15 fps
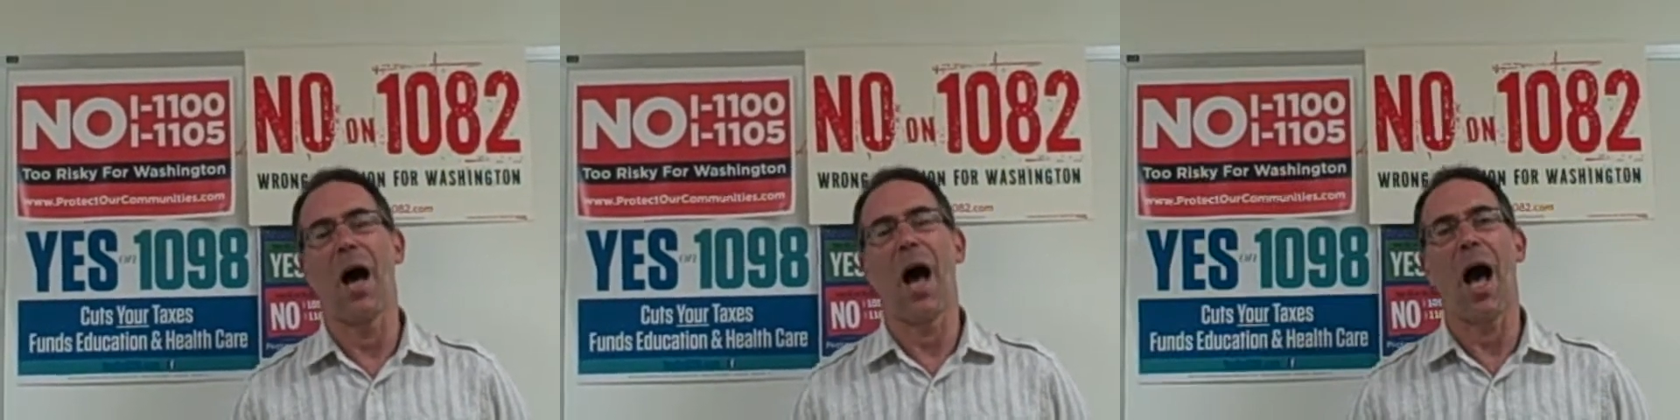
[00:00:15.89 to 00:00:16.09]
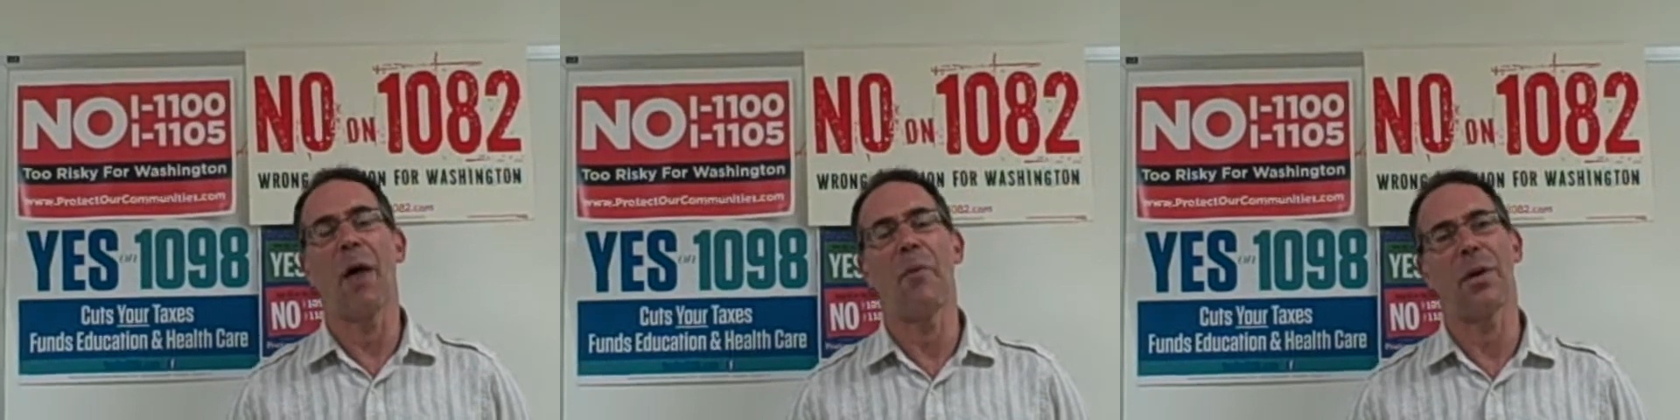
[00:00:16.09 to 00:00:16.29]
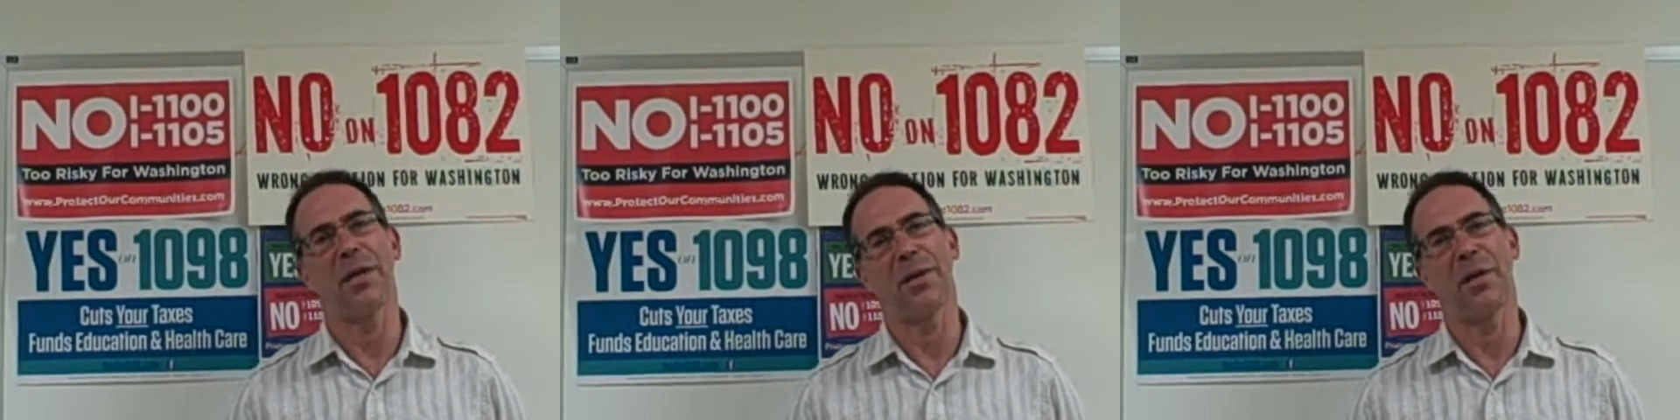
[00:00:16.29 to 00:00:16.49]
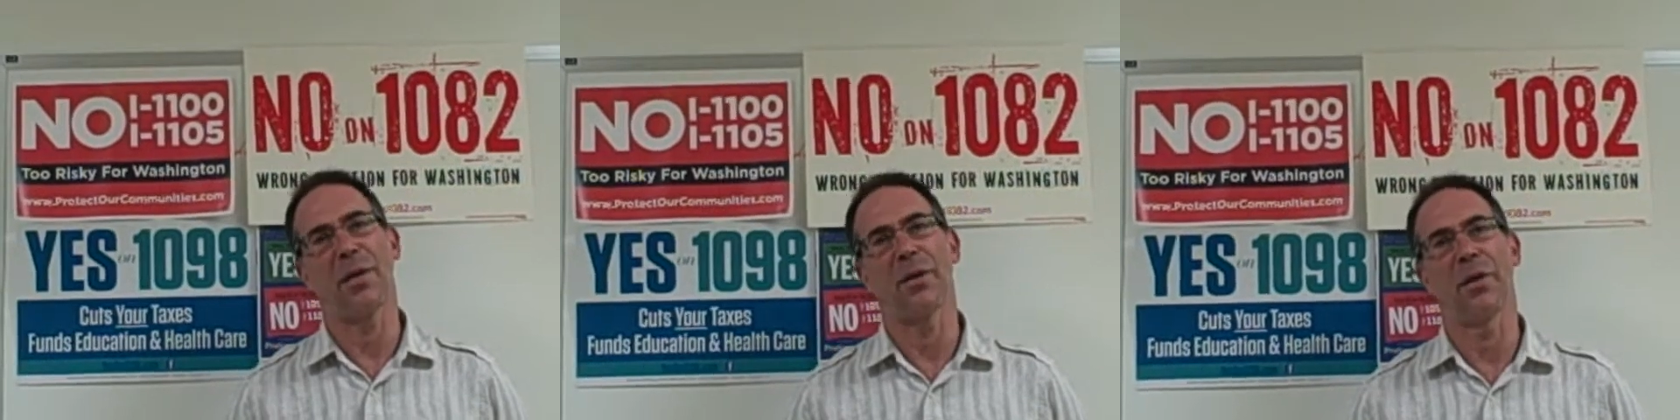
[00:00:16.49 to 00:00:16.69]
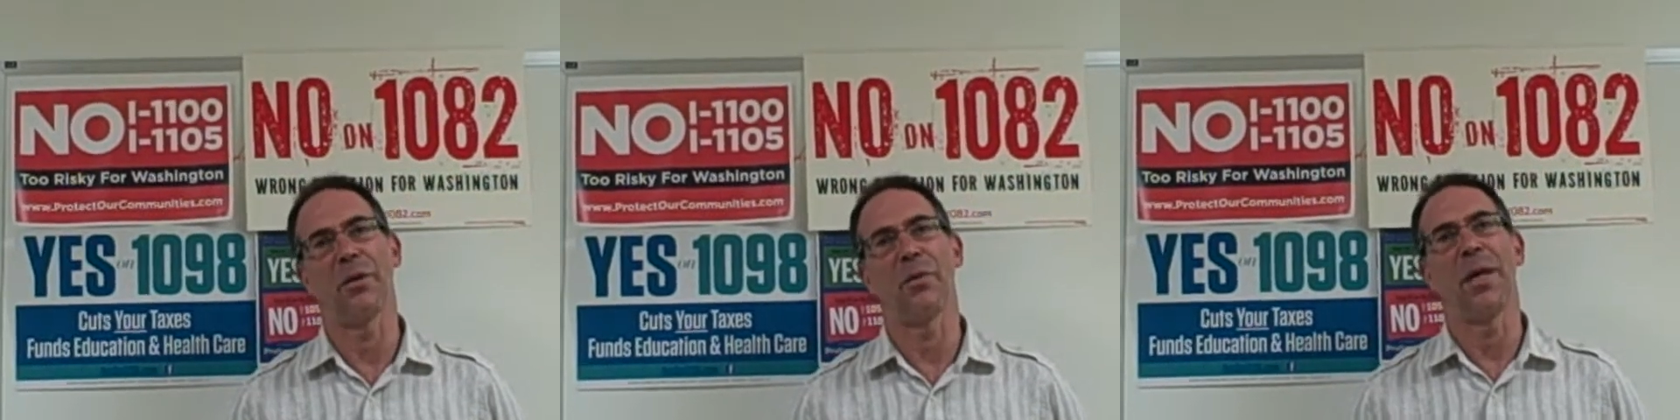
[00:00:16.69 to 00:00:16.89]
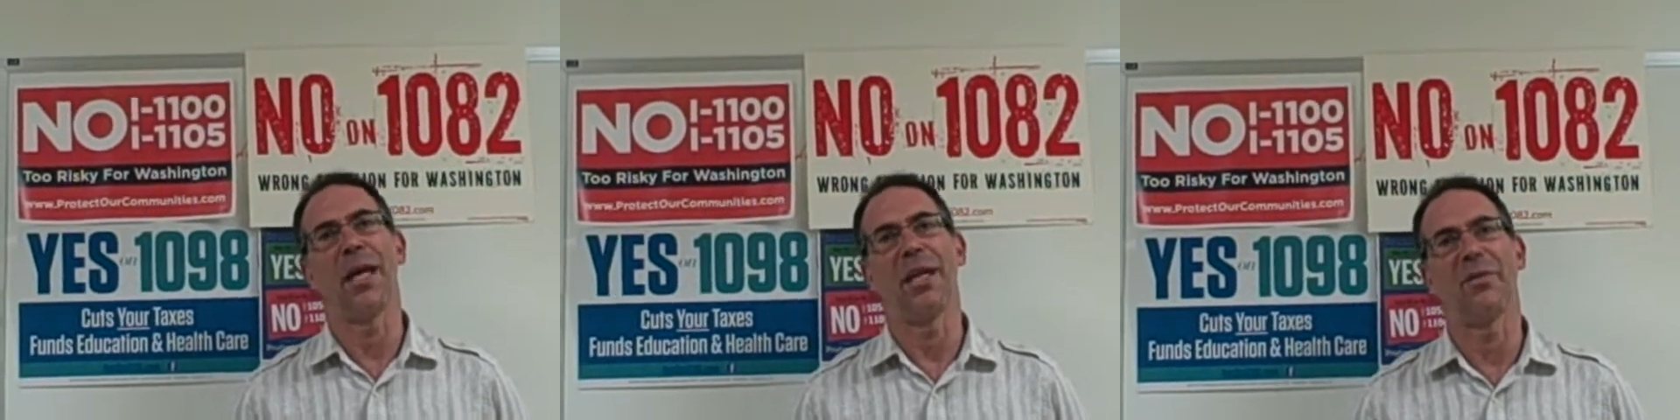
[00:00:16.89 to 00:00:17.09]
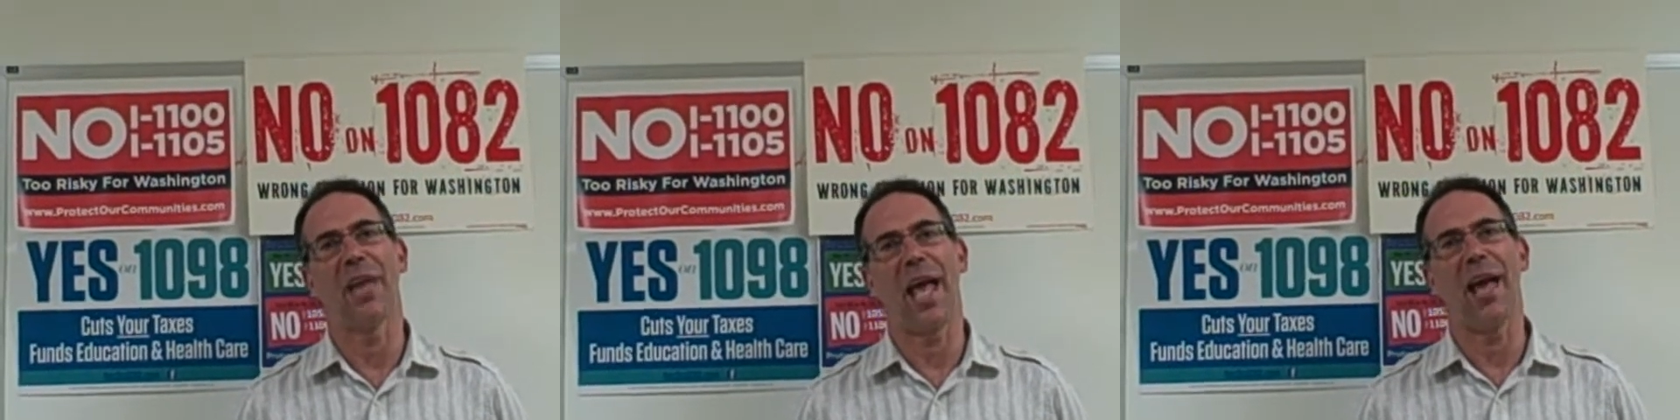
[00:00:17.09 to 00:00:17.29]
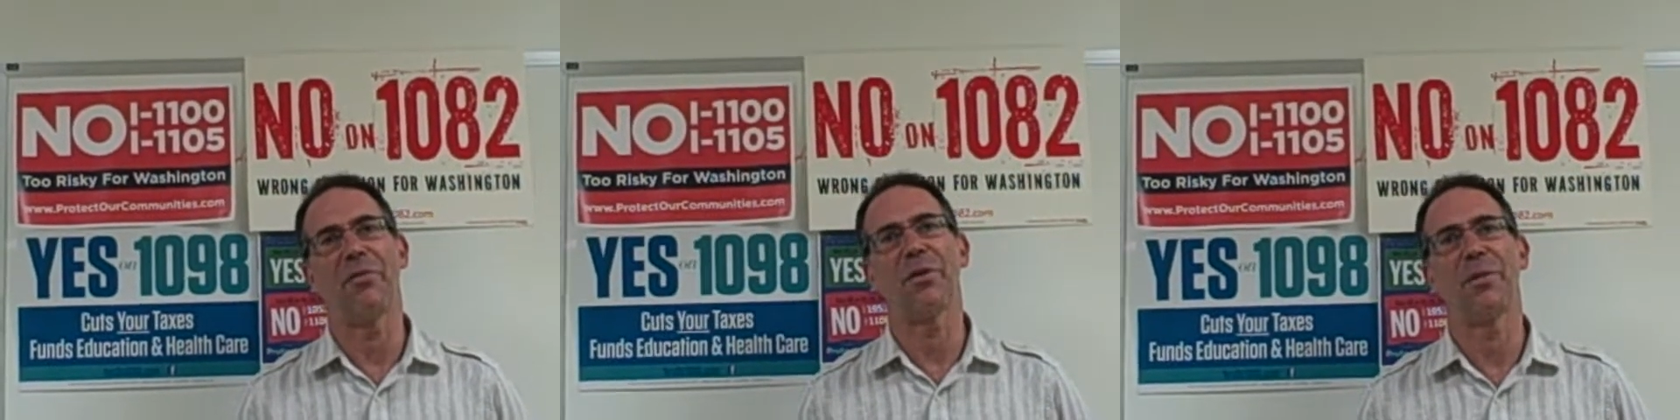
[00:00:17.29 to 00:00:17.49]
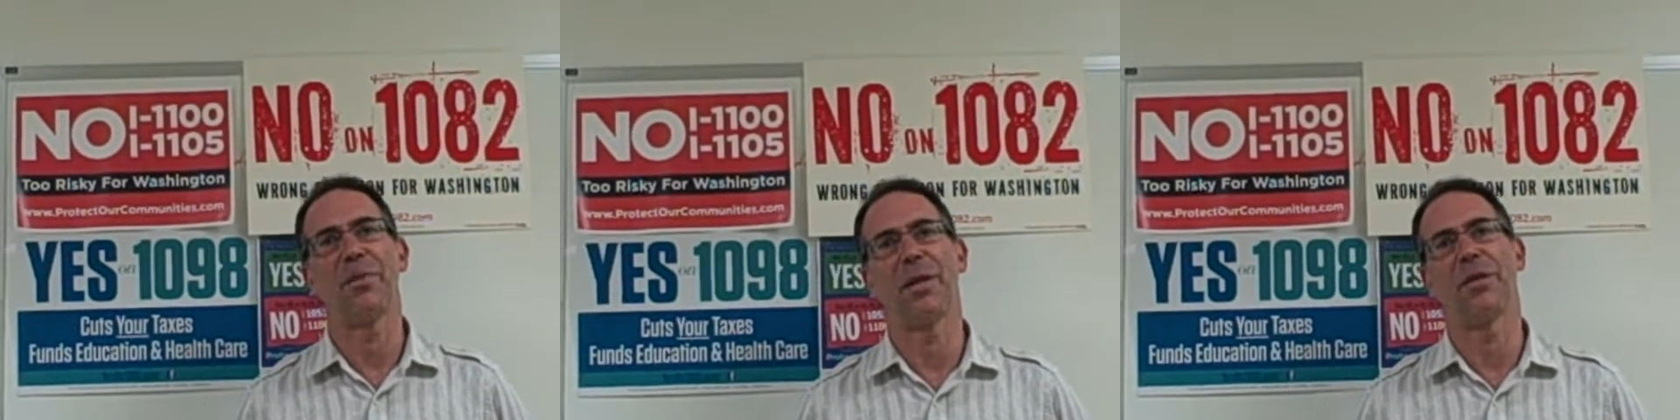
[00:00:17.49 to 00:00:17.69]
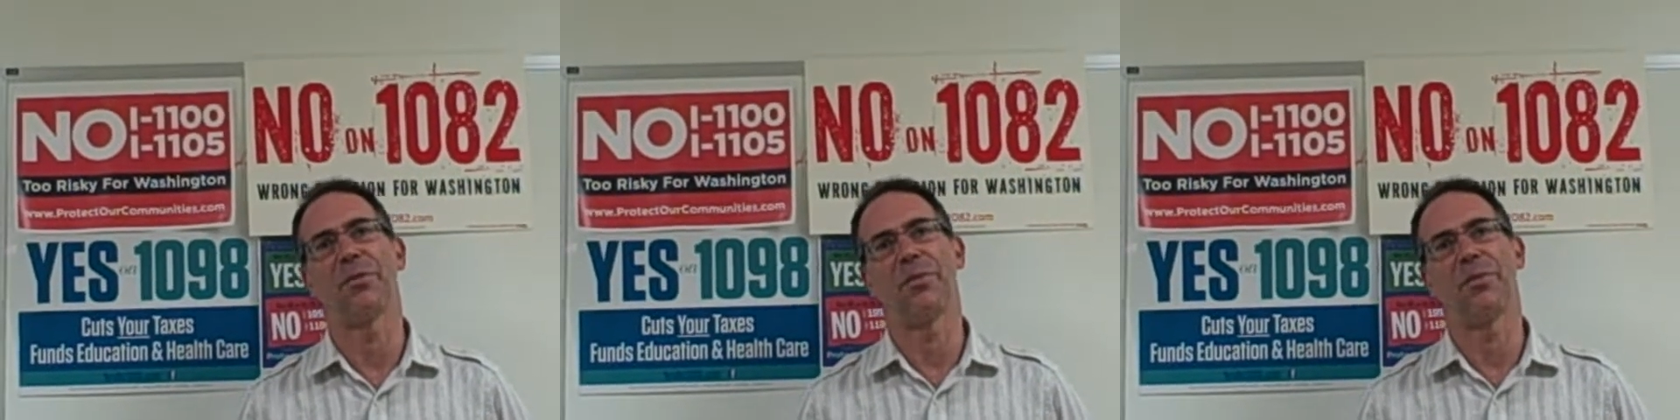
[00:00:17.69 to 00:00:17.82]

I want to tell you, it's every bit as